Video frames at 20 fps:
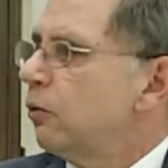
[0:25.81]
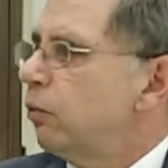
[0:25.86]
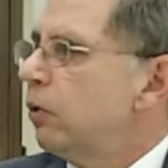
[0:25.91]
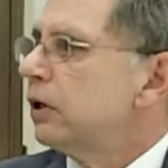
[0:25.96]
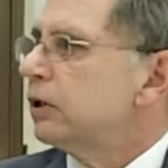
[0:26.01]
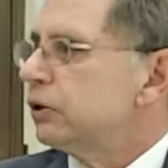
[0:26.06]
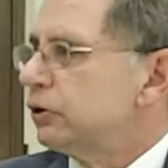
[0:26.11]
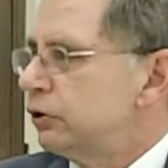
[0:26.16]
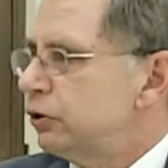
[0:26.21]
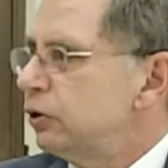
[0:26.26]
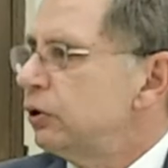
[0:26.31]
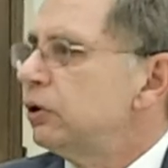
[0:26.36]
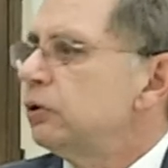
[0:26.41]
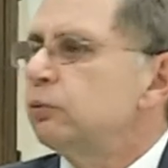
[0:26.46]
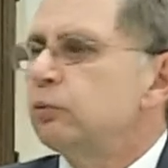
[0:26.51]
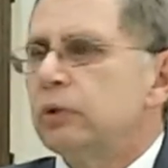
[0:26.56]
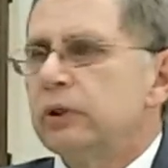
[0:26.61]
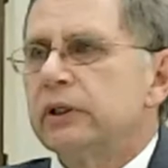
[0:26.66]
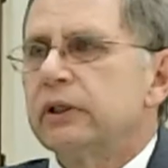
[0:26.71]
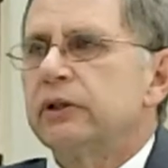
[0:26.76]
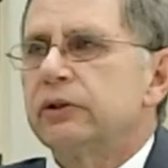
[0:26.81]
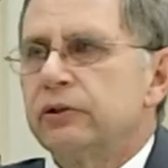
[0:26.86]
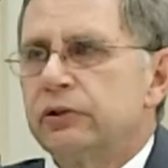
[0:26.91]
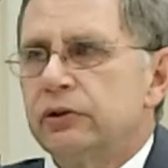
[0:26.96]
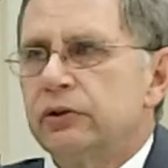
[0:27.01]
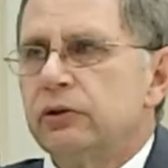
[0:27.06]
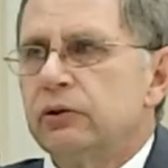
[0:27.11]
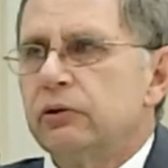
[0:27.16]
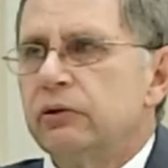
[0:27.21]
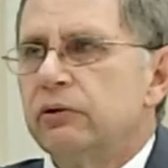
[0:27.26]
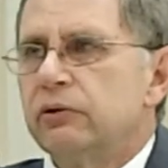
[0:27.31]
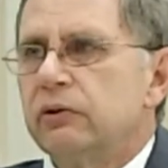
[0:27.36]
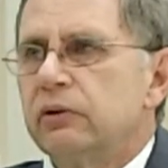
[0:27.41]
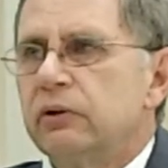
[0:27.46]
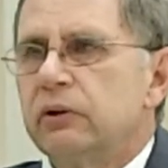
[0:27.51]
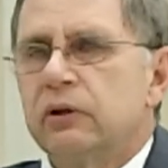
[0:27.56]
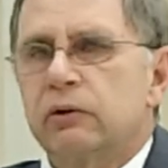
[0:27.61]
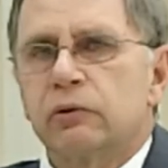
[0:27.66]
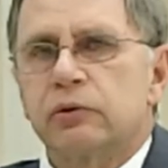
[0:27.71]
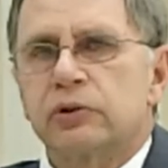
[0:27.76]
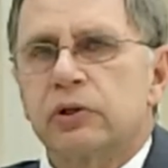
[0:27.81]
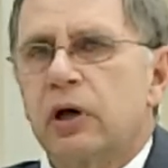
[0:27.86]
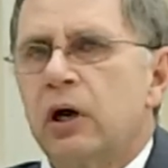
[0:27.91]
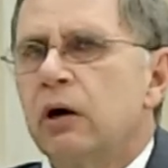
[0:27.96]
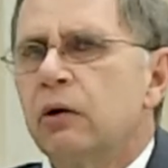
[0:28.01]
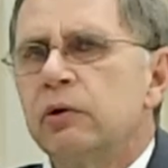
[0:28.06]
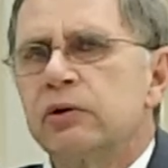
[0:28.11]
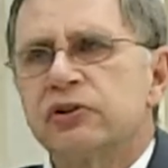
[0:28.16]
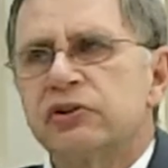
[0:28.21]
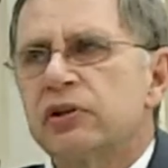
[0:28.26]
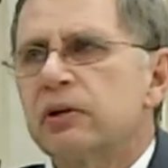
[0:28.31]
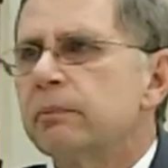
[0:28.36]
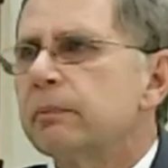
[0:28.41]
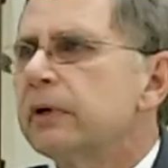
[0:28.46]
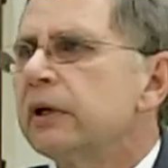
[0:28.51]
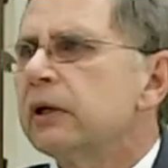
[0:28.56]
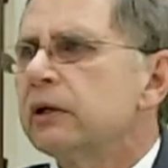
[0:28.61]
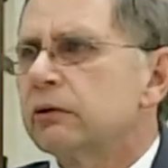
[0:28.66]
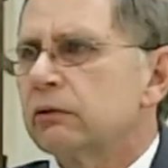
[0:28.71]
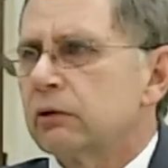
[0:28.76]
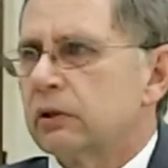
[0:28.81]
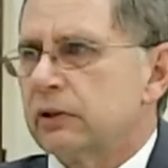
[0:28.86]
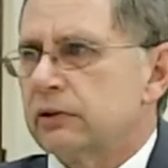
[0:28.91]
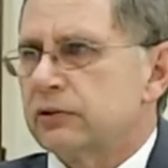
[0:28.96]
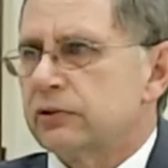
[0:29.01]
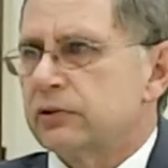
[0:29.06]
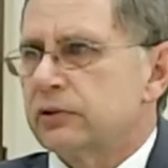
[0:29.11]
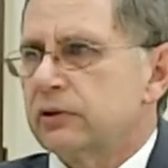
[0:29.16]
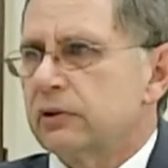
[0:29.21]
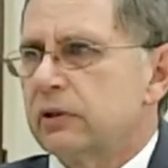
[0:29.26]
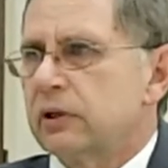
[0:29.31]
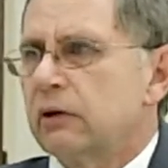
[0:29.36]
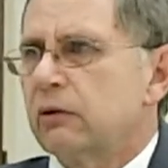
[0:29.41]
What good would it do? There was always some ignorance.